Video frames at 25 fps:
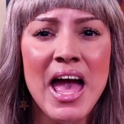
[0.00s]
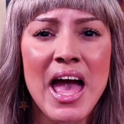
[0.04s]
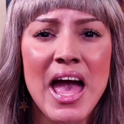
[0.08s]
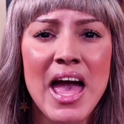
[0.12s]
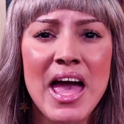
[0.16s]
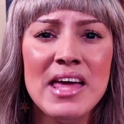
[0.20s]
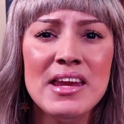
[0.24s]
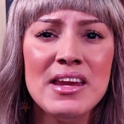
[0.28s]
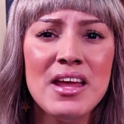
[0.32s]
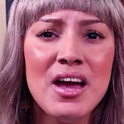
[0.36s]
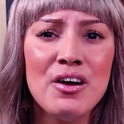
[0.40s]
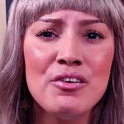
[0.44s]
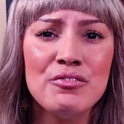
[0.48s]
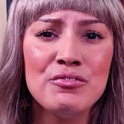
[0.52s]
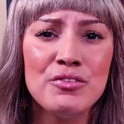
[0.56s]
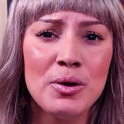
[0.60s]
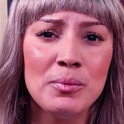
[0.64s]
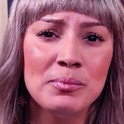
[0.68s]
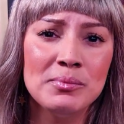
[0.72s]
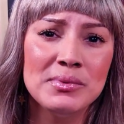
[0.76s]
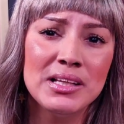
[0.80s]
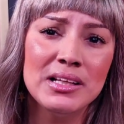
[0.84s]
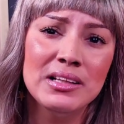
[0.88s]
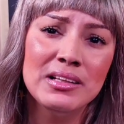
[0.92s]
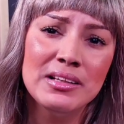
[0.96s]
And
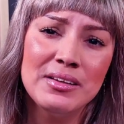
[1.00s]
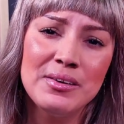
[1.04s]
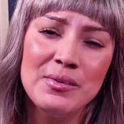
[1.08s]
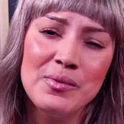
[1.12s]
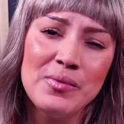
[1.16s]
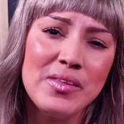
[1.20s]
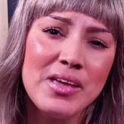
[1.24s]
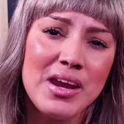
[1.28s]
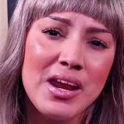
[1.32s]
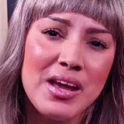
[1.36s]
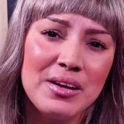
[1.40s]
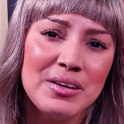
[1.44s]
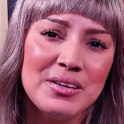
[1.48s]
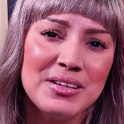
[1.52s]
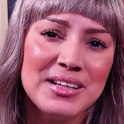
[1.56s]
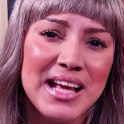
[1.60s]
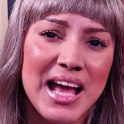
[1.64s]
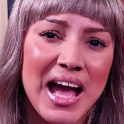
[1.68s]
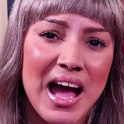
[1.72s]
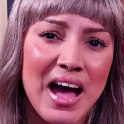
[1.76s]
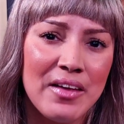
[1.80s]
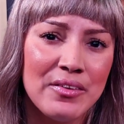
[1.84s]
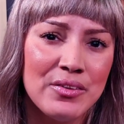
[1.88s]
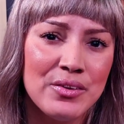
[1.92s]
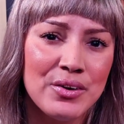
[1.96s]
from the little that I could
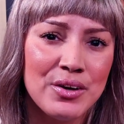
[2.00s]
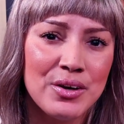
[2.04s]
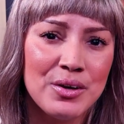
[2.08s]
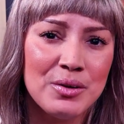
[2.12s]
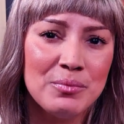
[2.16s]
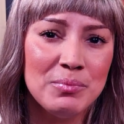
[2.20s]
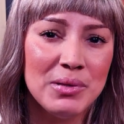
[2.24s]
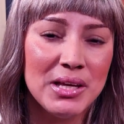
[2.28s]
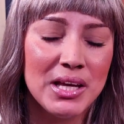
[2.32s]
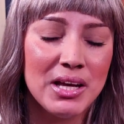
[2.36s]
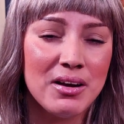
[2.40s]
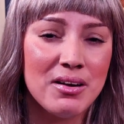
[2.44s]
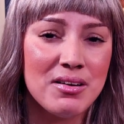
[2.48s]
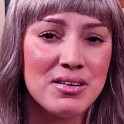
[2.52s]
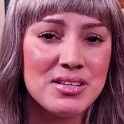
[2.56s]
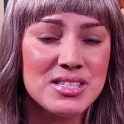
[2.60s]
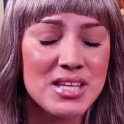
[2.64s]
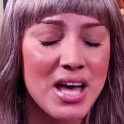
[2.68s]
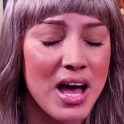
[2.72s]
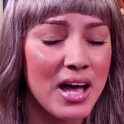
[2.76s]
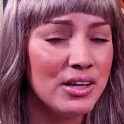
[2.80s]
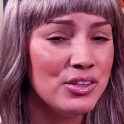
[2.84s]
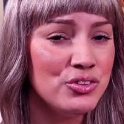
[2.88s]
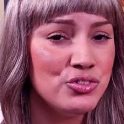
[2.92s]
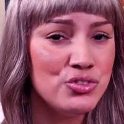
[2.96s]
gather,
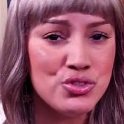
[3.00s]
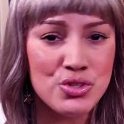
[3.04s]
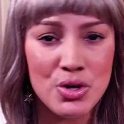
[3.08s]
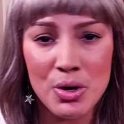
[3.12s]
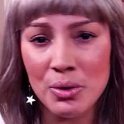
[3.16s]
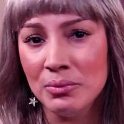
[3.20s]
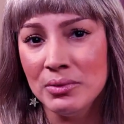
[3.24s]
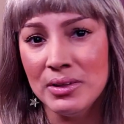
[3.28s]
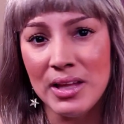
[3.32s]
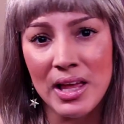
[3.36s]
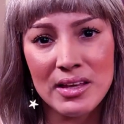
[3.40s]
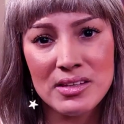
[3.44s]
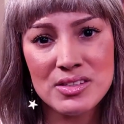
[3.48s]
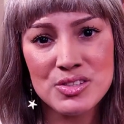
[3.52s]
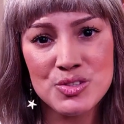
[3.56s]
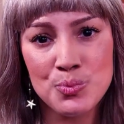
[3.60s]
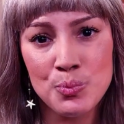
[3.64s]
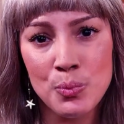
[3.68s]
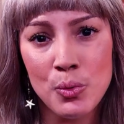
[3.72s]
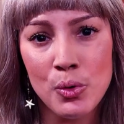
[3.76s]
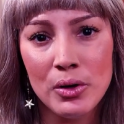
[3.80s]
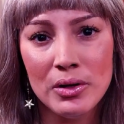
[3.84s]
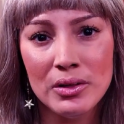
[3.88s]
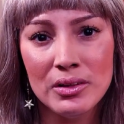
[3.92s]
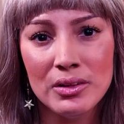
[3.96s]
because I don't like
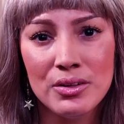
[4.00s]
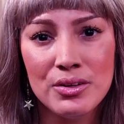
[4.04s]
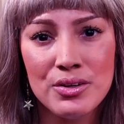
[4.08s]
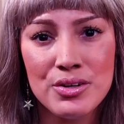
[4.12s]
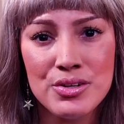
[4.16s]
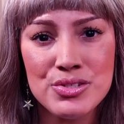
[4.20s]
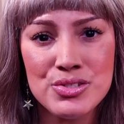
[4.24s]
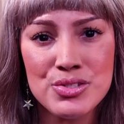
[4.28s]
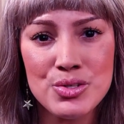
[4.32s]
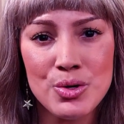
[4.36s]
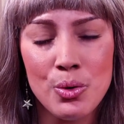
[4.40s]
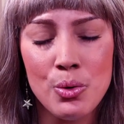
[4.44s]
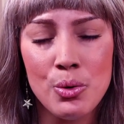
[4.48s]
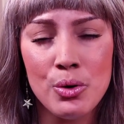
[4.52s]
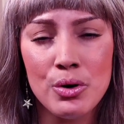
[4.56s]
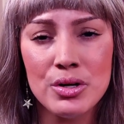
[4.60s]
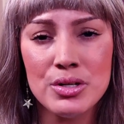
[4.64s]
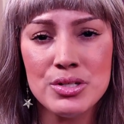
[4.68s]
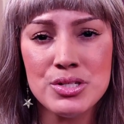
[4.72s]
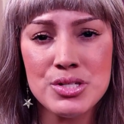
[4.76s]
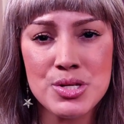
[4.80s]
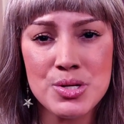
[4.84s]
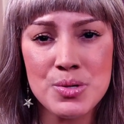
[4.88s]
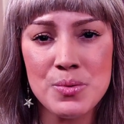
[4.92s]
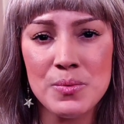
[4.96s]
spoilers
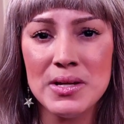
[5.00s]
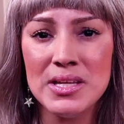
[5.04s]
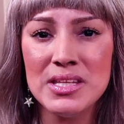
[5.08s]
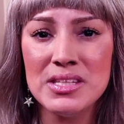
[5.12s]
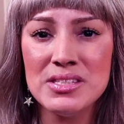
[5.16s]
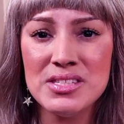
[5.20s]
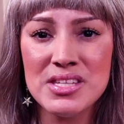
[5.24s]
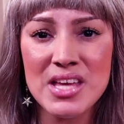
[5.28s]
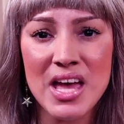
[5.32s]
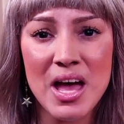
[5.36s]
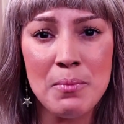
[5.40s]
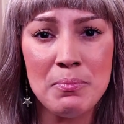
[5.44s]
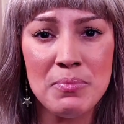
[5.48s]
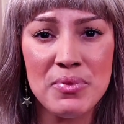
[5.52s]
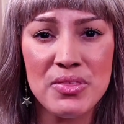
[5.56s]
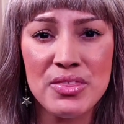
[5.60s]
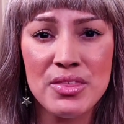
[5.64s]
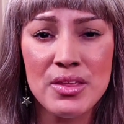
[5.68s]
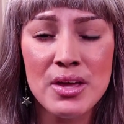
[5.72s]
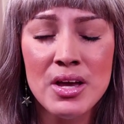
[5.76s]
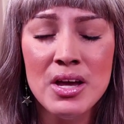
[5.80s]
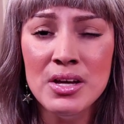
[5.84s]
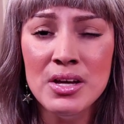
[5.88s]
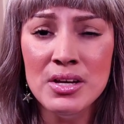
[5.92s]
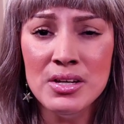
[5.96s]
or too in-depth
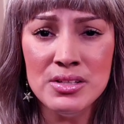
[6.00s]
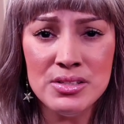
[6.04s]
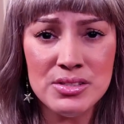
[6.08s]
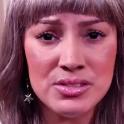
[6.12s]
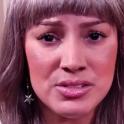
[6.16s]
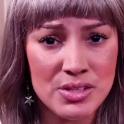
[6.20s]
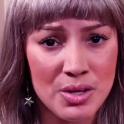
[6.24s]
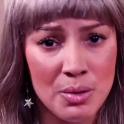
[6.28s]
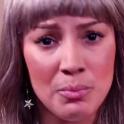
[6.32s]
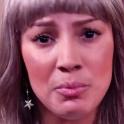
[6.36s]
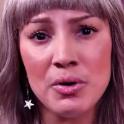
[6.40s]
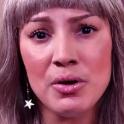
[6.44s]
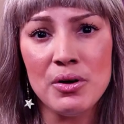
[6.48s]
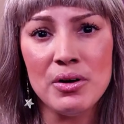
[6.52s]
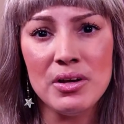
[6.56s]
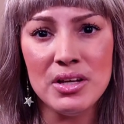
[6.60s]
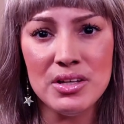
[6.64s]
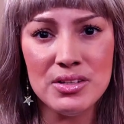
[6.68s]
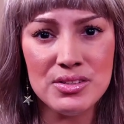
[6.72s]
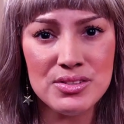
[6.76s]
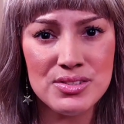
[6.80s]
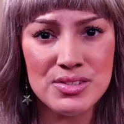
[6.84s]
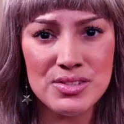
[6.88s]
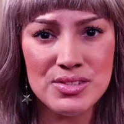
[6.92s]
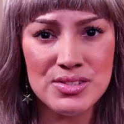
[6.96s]

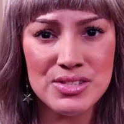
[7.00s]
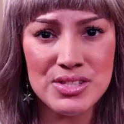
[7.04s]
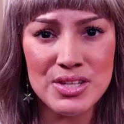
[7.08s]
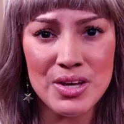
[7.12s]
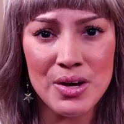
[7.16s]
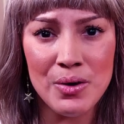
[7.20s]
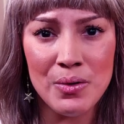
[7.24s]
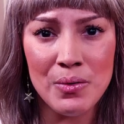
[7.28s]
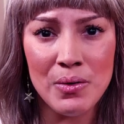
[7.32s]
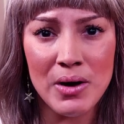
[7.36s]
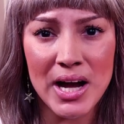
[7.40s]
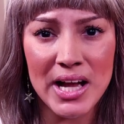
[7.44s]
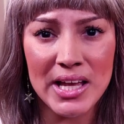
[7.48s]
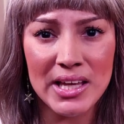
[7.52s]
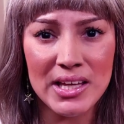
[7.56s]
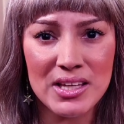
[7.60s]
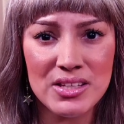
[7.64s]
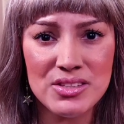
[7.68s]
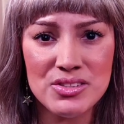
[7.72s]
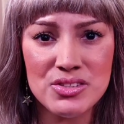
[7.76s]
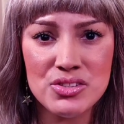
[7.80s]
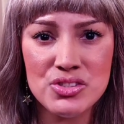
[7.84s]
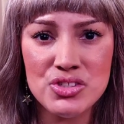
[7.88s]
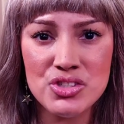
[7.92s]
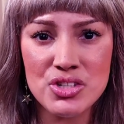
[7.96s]
summaries, so I
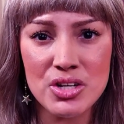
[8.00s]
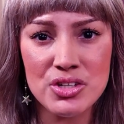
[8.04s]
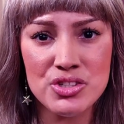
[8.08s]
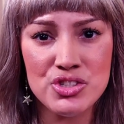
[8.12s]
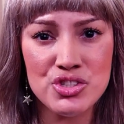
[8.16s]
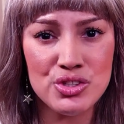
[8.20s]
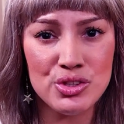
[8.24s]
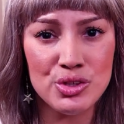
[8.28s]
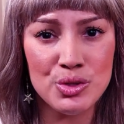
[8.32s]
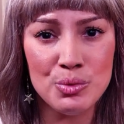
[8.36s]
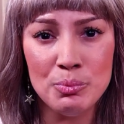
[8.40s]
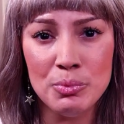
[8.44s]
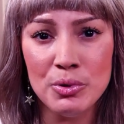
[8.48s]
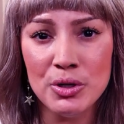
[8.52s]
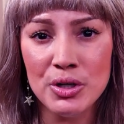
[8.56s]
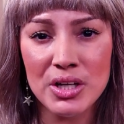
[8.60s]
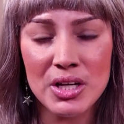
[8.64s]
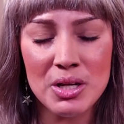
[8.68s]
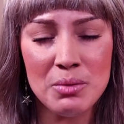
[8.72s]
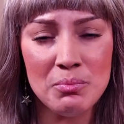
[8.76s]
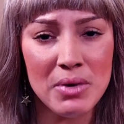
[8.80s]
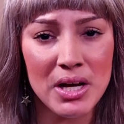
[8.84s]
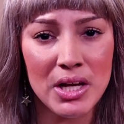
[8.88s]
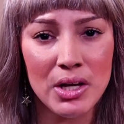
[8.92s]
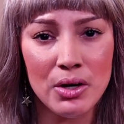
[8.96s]
get to judge the
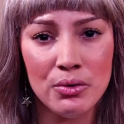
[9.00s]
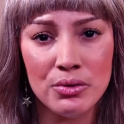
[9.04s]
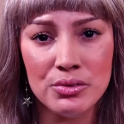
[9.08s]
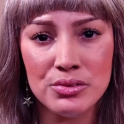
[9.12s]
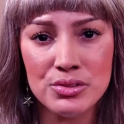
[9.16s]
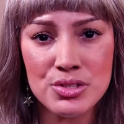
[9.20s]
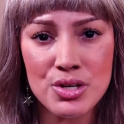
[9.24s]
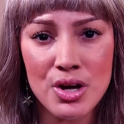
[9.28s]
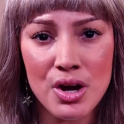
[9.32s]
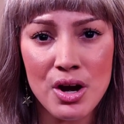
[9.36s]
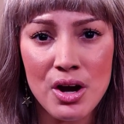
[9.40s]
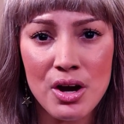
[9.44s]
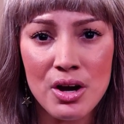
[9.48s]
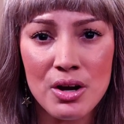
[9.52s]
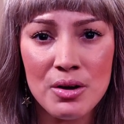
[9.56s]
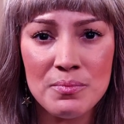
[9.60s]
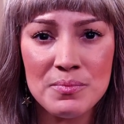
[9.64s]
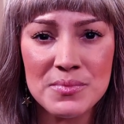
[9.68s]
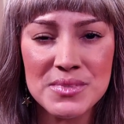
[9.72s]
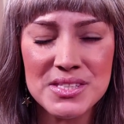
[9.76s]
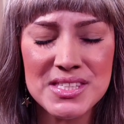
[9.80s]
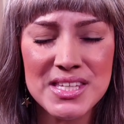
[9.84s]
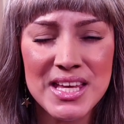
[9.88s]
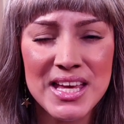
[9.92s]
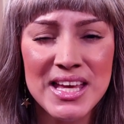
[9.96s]
book in my own
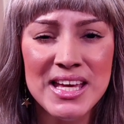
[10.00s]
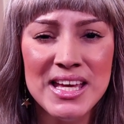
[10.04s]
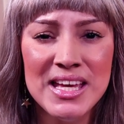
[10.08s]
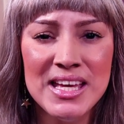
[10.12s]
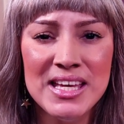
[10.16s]
terms,